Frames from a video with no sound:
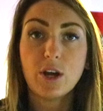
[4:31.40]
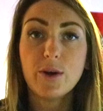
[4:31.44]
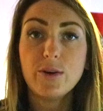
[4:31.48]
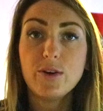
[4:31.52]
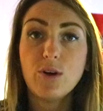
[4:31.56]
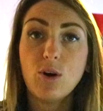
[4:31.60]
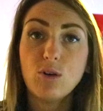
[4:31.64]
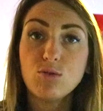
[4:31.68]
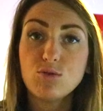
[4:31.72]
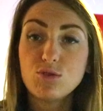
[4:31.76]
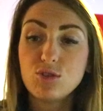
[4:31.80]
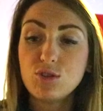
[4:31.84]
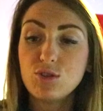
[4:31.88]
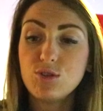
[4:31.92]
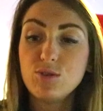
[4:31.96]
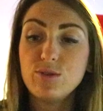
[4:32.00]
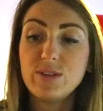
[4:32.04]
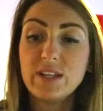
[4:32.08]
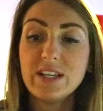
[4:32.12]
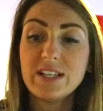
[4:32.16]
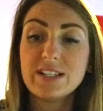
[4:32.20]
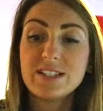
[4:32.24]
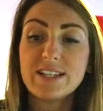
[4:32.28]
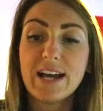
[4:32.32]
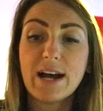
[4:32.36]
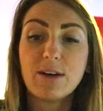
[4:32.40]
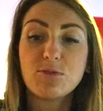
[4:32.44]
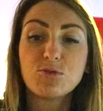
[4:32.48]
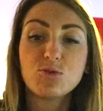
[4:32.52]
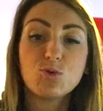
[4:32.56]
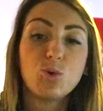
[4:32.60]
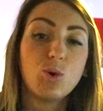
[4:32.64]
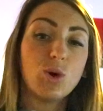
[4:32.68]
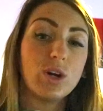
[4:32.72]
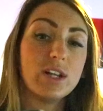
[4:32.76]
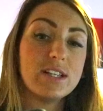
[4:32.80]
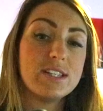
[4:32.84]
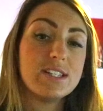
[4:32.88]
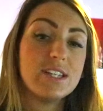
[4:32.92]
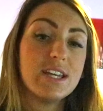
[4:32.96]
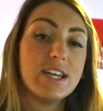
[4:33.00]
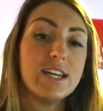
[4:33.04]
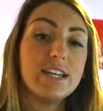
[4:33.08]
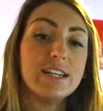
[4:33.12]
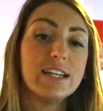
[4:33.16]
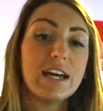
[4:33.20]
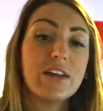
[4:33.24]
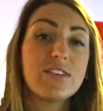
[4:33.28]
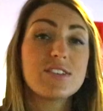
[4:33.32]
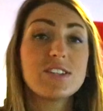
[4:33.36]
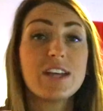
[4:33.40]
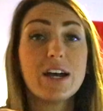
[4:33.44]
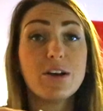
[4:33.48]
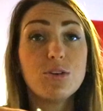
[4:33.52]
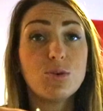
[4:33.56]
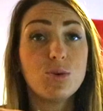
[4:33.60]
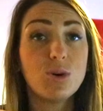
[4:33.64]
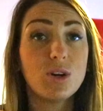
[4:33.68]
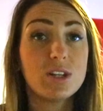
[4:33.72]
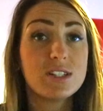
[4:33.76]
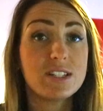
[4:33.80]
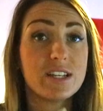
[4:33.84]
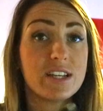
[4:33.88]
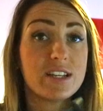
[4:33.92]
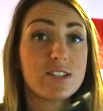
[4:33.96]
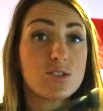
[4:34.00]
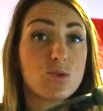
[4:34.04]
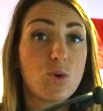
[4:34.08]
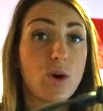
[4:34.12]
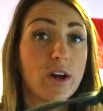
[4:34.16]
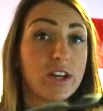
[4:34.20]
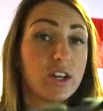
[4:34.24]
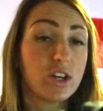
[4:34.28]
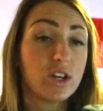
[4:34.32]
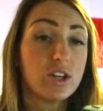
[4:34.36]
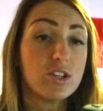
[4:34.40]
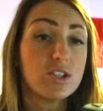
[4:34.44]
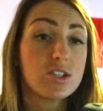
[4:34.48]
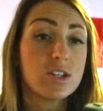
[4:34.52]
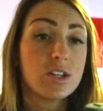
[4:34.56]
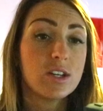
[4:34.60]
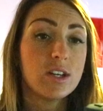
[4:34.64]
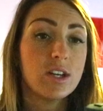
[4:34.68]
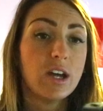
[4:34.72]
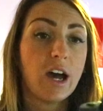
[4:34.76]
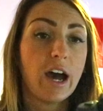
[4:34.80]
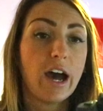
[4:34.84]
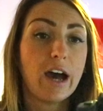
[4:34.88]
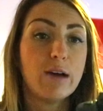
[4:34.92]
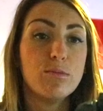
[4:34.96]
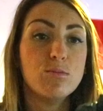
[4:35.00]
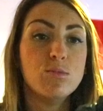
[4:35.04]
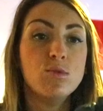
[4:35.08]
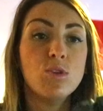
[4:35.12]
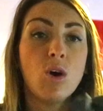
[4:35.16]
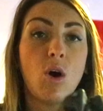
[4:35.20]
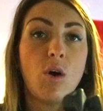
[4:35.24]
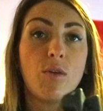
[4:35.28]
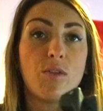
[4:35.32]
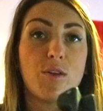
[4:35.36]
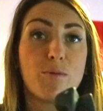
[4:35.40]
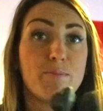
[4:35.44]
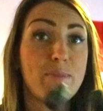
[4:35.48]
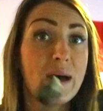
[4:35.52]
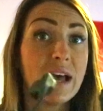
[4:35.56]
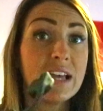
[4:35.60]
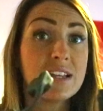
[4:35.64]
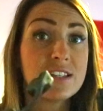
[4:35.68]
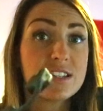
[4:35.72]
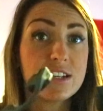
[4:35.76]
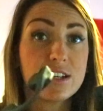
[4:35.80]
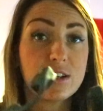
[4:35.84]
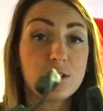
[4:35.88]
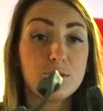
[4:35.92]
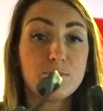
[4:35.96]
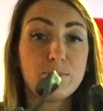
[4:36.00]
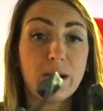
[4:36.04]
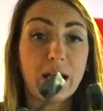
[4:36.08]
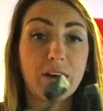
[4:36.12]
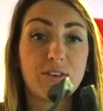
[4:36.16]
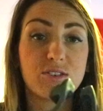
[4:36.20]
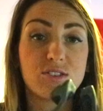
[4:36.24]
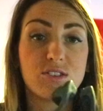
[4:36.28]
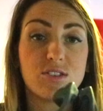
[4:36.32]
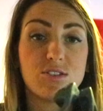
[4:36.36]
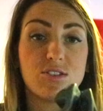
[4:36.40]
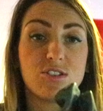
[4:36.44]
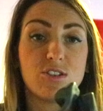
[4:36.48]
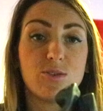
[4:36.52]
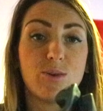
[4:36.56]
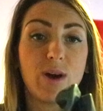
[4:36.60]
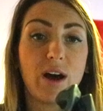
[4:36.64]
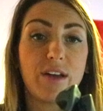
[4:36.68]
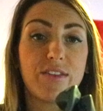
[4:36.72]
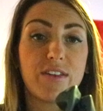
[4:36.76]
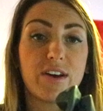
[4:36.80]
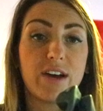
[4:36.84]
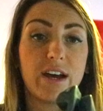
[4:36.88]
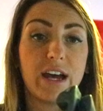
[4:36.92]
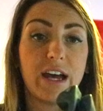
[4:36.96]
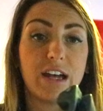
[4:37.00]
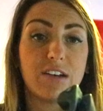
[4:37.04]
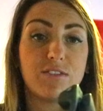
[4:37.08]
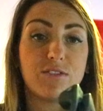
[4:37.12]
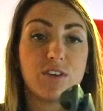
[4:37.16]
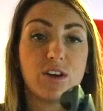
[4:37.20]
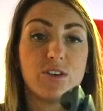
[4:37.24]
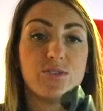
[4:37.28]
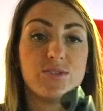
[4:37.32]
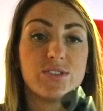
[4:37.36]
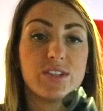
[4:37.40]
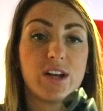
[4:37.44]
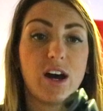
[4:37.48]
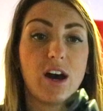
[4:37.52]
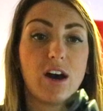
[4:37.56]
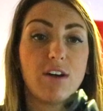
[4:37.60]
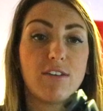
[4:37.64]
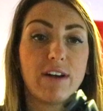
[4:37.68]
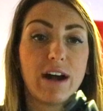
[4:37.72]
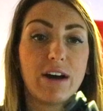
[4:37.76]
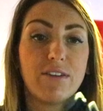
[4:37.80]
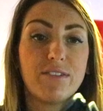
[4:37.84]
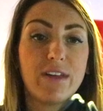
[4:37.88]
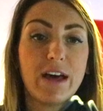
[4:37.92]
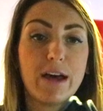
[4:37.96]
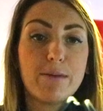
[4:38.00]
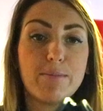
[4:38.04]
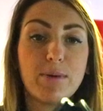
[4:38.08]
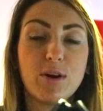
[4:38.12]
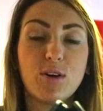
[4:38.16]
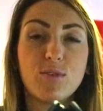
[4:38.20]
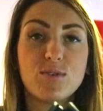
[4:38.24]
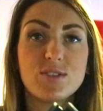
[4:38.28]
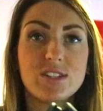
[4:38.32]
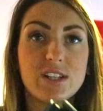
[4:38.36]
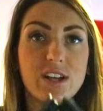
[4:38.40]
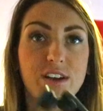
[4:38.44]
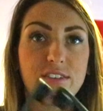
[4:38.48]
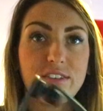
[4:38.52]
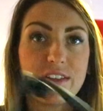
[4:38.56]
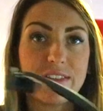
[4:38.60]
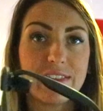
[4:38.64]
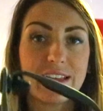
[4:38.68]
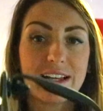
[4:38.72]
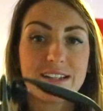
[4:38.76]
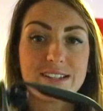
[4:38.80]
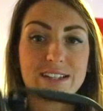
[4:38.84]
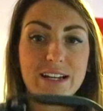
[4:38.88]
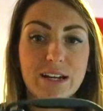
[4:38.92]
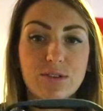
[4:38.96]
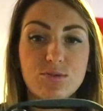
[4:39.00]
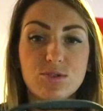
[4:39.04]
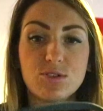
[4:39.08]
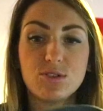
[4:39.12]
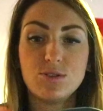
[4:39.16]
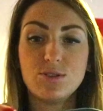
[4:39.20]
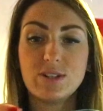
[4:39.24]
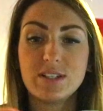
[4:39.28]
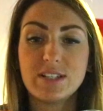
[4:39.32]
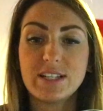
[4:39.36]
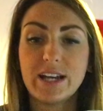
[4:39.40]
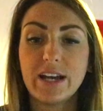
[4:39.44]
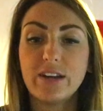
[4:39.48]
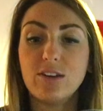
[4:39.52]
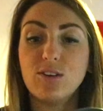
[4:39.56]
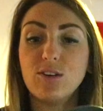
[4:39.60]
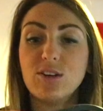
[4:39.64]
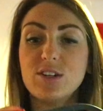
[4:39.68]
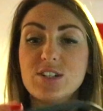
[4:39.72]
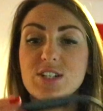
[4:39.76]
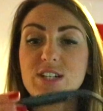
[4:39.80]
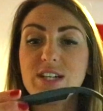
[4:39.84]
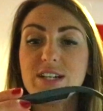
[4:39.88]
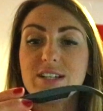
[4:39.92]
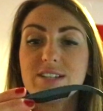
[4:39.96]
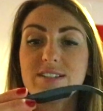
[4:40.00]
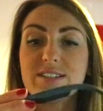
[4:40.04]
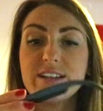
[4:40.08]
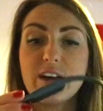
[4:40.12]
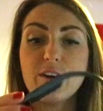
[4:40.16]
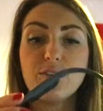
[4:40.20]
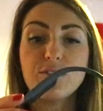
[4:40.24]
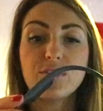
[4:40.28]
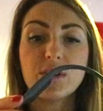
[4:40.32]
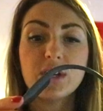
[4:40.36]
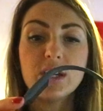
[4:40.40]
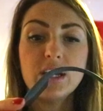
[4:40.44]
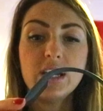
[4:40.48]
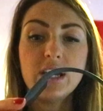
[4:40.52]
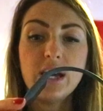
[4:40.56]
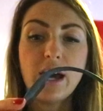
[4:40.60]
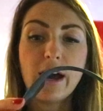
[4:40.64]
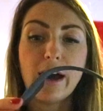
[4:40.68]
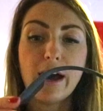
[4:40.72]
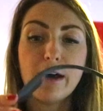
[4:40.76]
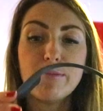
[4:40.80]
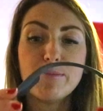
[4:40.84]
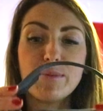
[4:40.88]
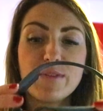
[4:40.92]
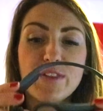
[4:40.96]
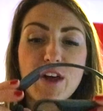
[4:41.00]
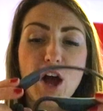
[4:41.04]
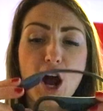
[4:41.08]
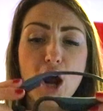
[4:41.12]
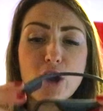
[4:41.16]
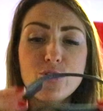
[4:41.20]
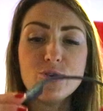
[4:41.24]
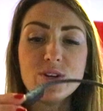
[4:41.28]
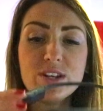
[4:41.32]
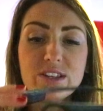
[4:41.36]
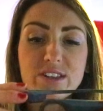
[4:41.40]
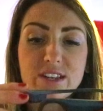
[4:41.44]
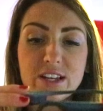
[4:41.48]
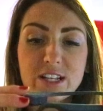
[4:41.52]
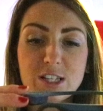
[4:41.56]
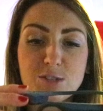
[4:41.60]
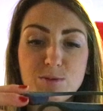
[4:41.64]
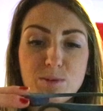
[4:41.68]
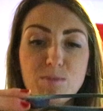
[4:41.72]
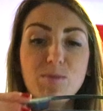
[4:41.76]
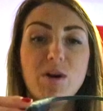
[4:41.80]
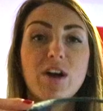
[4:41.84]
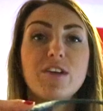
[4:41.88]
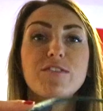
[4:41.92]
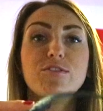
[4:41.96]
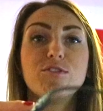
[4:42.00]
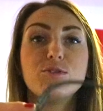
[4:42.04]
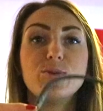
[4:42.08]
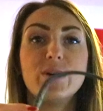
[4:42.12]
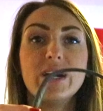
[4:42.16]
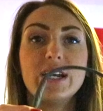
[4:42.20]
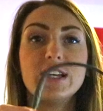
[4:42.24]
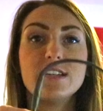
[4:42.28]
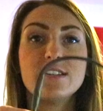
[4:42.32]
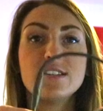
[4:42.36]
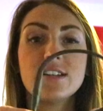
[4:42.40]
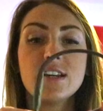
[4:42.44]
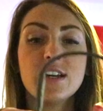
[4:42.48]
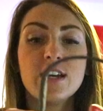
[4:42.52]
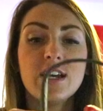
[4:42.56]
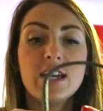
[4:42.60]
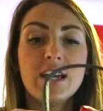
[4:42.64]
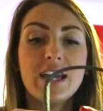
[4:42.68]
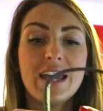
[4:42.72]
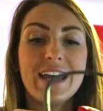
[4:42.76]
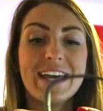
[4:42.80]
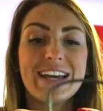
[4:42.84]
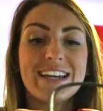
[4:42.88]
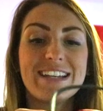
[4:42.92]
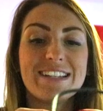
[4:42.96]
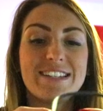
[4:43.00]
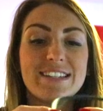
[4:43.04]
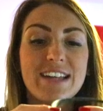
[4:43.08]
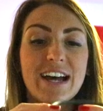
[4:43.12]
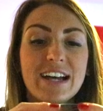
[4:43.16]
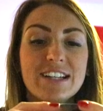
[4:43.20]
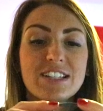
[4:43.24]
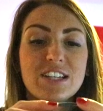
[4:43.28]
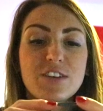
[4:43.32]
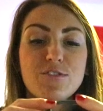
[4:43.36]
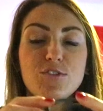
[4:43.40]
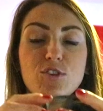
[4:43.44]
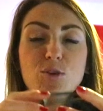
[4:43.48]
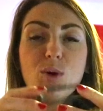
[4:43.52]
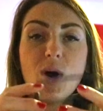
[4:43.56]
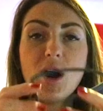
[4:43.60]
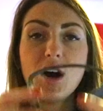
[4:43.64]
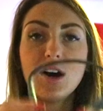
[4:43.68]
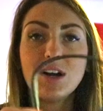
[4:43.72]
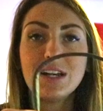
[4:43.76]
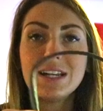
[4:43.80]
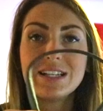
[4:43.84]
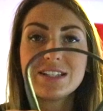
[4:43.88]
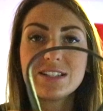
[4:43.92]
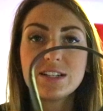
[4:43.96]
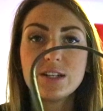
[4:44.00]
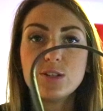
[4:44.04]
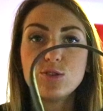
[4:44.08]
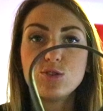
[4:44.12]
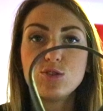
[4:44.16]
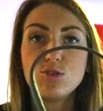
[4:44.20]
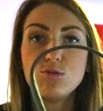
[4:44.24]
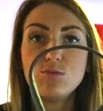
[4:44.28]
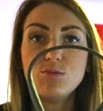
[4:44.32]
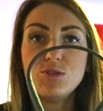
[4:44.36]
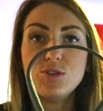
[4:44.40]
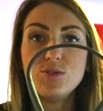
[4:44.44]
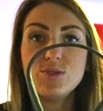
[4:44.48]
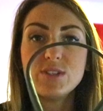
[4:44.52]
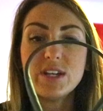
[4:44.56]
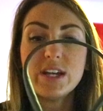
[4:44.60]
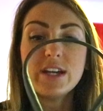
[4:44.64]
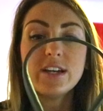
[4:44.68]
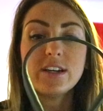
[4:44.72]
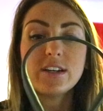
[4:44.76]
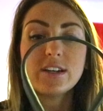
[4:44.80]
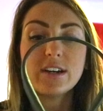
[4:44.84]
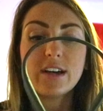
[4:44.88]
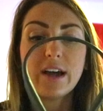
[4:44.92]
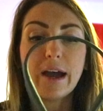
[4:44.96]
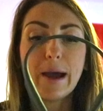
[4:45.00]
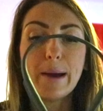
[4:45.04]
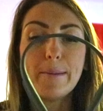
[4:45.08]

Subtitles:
going on to the sound quality. Now the sound quality is quite good, not the best in comparison to other headphones that are out there, but obviously I think that's down to the technology itself. But the only thing to be mindful is that if you are listening to music,